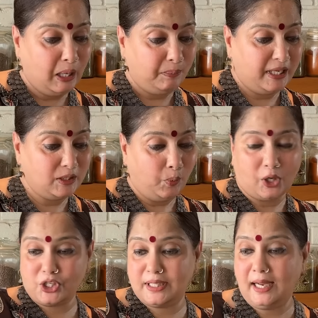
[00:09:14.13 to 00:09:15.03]
Please
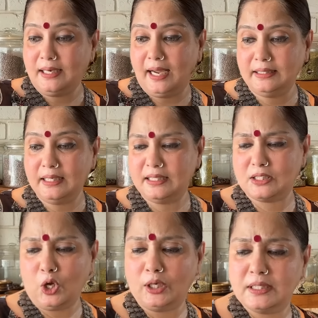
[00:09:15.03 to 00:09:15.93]
watch that. I think
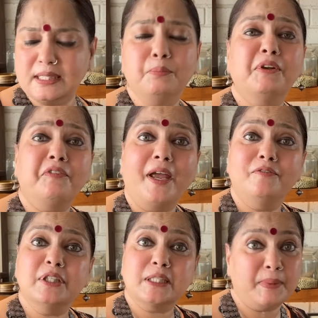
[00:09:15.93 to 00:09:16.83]
it's on Simplified
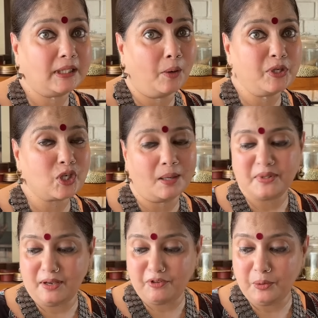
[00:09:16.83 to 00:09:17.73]
with Smita, which
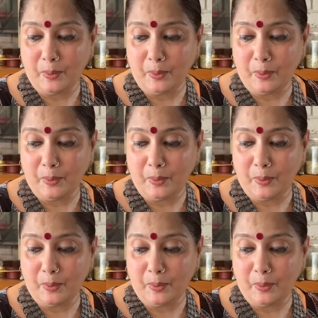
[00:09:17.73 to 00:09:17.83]
comes every